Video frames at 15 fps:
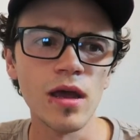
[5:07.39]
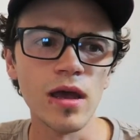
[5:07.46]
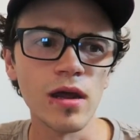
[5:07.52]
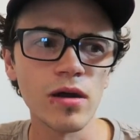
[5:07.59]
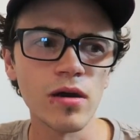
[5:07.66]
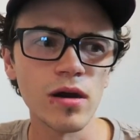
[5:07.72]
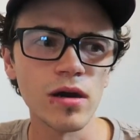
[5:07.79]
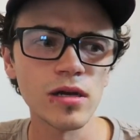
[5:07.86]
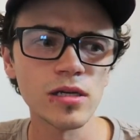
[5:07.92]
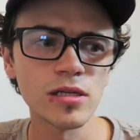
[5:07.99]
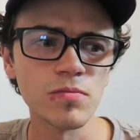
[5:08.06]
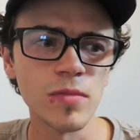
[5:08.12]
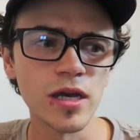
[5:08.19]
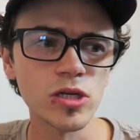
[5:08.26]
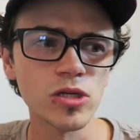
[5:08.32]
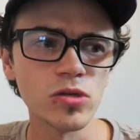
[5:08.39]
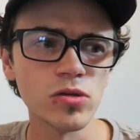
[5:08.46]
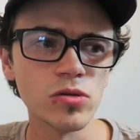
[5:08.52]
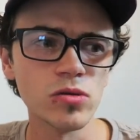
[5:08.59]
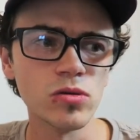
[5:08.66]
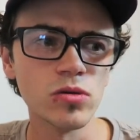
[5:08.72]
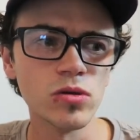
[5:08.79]
And it kind of just makes
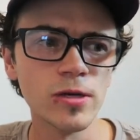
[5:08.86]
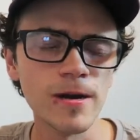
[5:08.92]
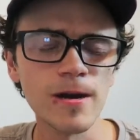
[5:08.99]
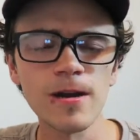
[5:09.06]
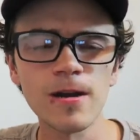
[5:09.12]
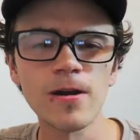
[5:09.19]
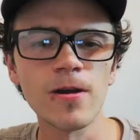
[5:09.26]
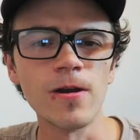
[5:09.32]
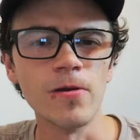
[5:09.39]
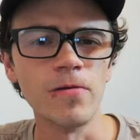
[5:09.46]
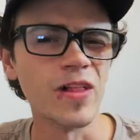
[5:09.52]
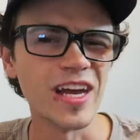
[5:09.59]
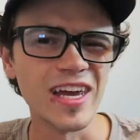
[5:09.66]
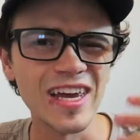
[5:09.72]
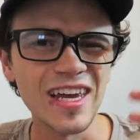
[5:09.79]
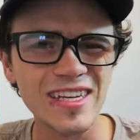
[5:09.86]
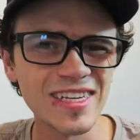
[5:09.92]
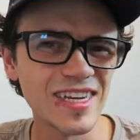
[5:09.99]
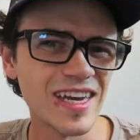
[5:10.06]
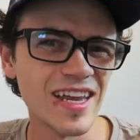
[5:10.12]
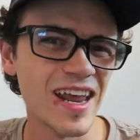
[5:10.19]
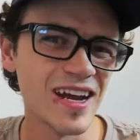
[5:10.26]
you, I don't know, like
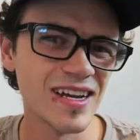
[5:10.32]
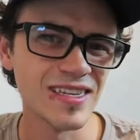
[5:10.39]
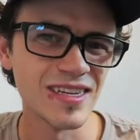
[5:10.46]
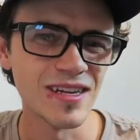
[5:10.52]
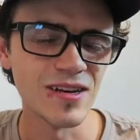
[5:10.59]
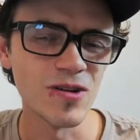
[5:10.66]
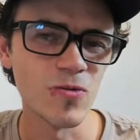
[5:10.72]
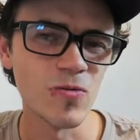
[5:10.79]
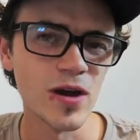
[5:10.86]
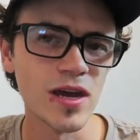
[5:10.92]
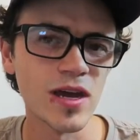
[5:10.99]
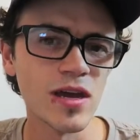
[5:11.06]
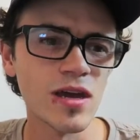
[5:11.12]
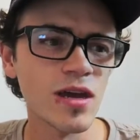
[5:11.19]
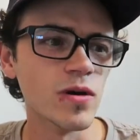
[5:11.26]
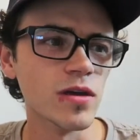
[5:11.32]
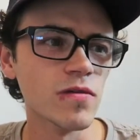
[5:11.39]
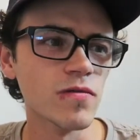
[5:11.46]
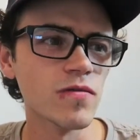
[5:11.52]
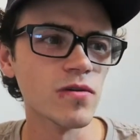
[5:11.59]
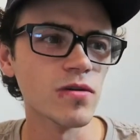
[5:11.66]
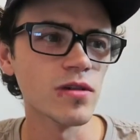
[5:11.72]
interconnected in a way where you
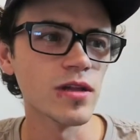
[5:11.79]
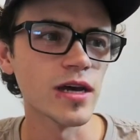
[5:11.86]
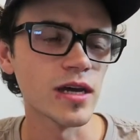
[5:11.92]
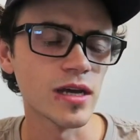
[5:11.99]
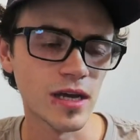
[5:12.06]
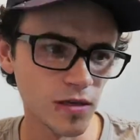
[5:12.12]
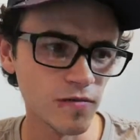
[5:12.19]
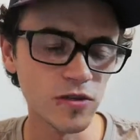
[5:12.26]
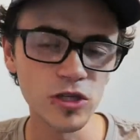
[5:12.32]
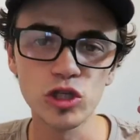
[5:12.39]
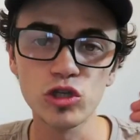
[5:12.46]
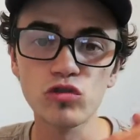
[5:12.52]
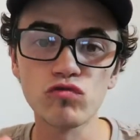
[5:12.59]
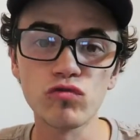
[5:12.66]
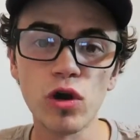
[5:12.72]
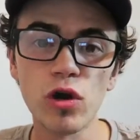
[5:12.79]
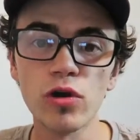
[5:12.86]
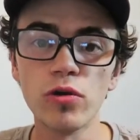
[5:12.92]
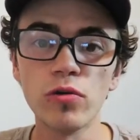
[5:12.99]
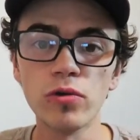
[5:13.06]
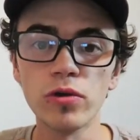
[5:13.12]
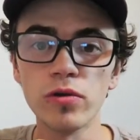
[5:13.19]
feel like you've just
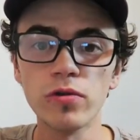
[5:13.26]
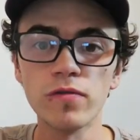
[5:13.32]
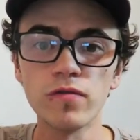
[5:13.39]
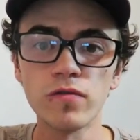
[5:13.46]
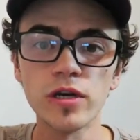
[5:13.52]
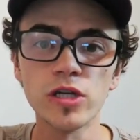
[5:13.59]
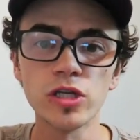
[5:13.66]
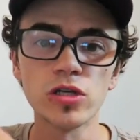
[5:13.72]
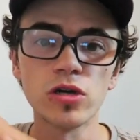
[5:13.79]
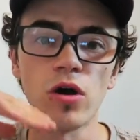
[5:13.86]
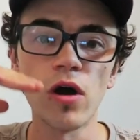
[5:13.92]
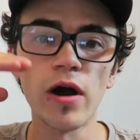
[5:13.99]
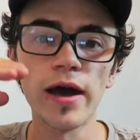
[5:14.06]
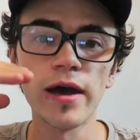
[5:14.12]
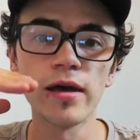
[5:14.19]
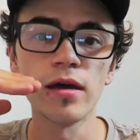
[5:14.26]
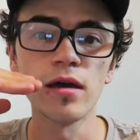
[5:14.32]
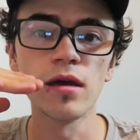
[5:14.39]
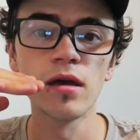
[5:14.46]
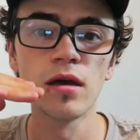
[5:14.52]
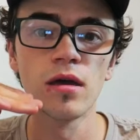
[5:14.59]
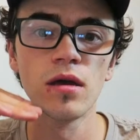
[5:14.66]
grown, or you've reached a
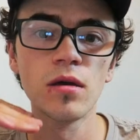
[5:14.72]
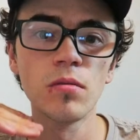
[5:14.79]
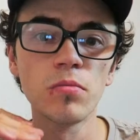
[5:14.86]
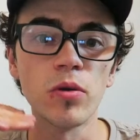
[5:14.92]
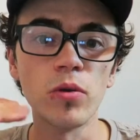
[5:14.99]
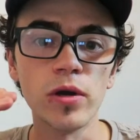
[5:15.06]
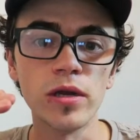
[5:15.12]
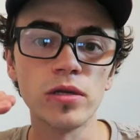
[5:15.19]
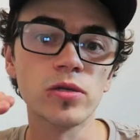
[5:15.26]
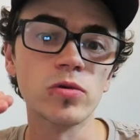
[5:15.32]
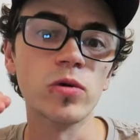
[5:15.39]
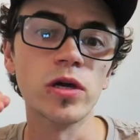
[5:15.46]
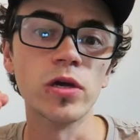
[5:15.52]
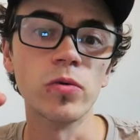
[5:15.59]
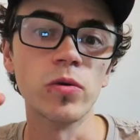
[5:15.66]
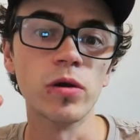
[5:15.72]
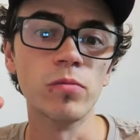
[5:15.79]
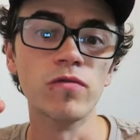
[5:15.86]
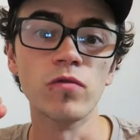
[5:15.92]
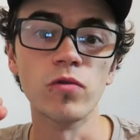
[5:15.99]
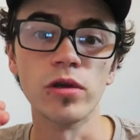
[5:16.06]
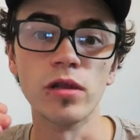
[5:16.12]
higher point to where you were
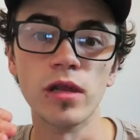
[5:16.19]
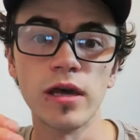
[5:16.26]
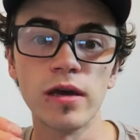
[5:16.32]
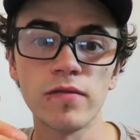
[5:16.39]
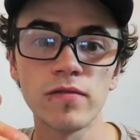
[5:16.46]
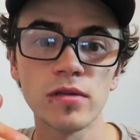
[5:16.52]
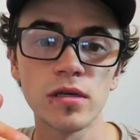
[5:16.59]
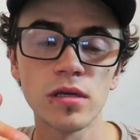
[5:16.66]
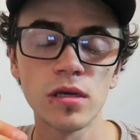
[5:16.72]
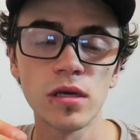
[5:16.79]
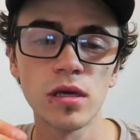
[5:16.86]
before you left.